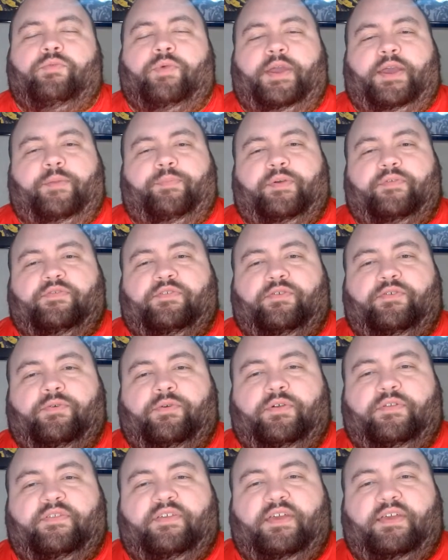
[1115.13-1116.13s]
ramp of
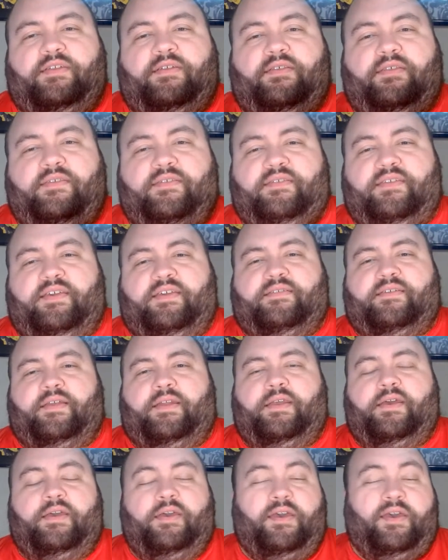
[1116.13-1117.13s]
sorts into the
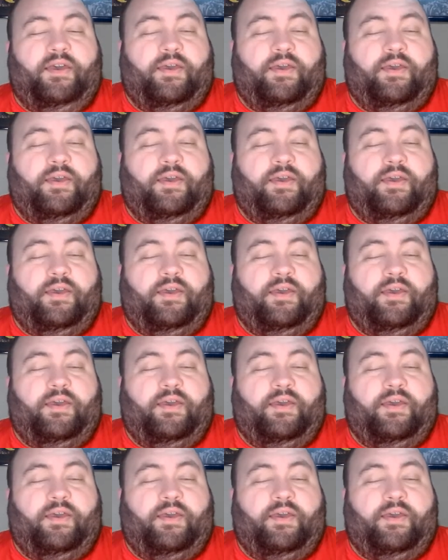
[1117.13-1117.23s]
season.